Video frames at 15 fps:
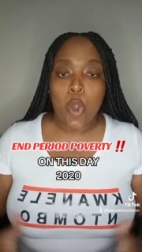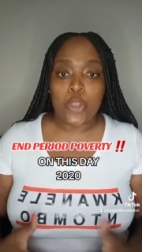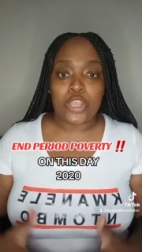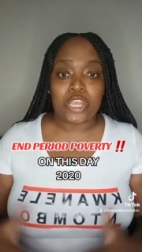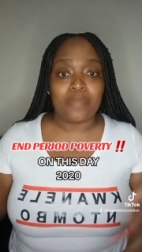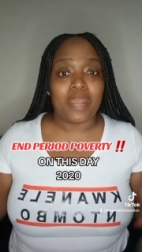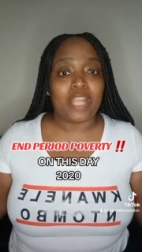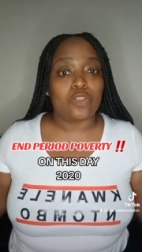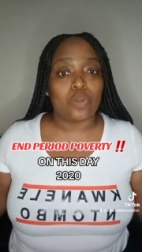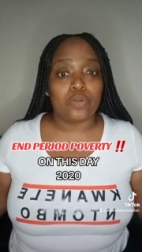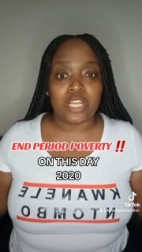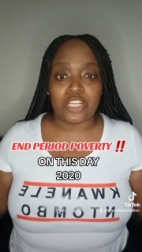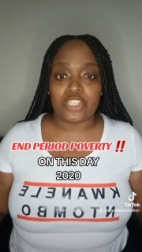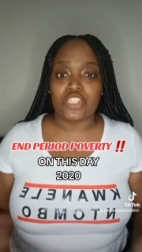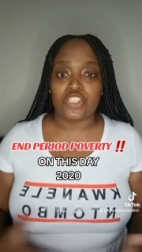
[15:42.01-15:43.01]
or you can make
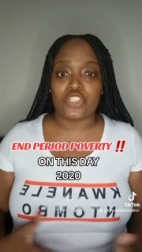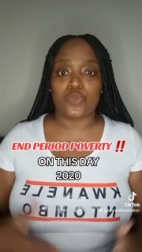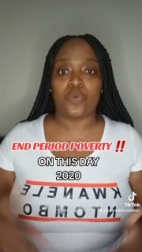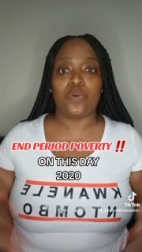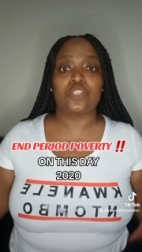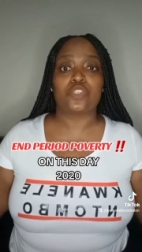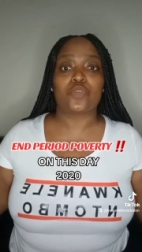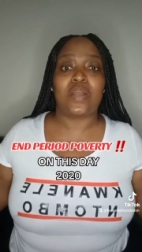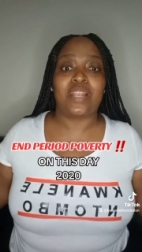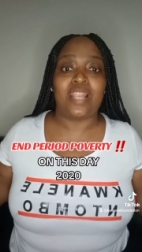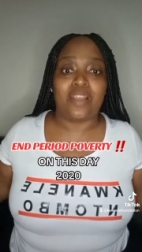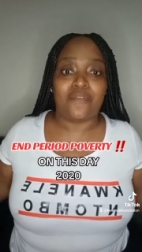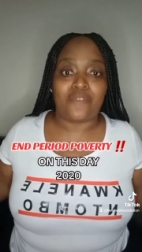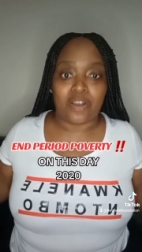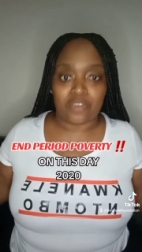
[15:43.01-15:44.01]
donations towards
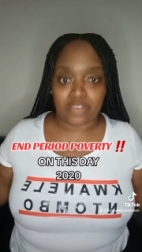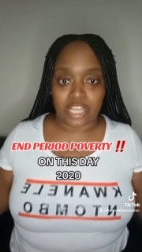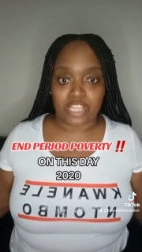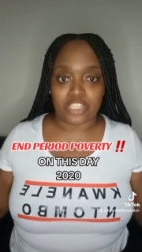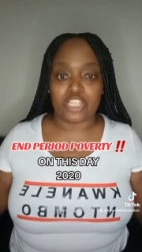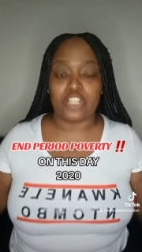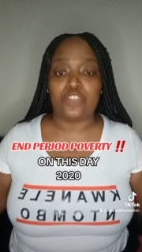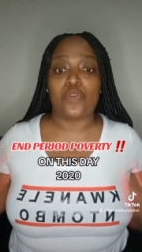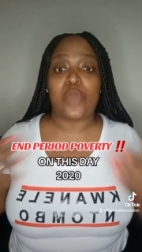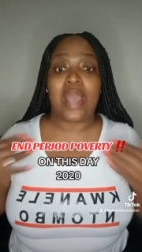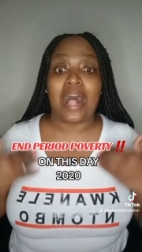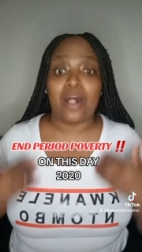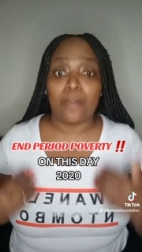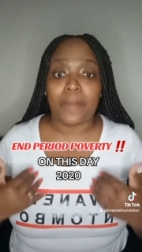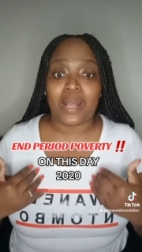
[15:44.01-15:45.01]
Kwanele Foundation to
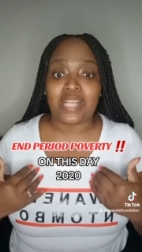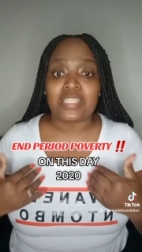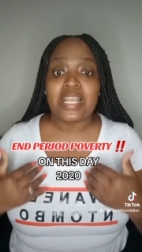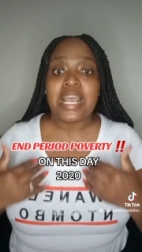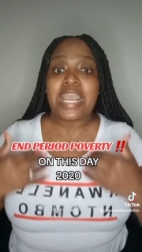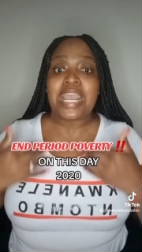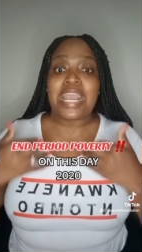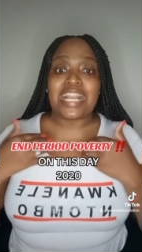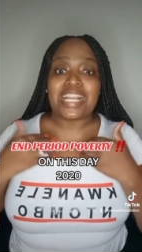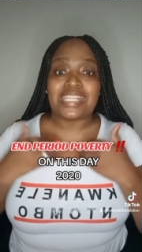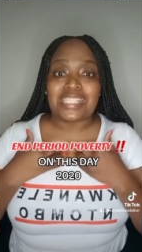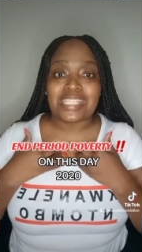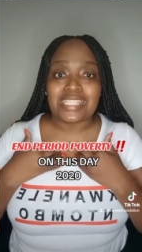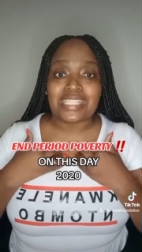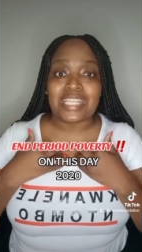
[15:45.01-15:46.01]
help us in
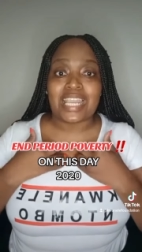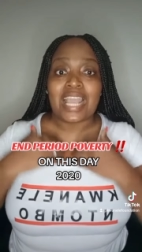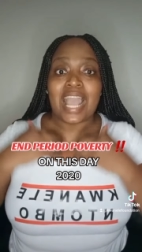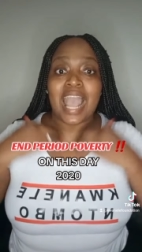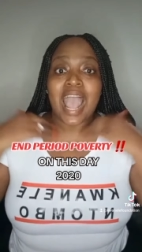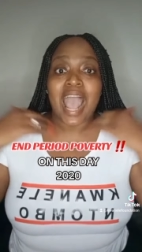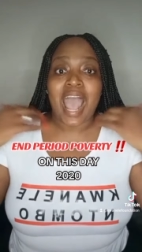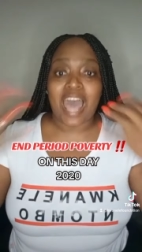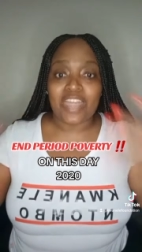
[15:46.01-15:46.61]
assisting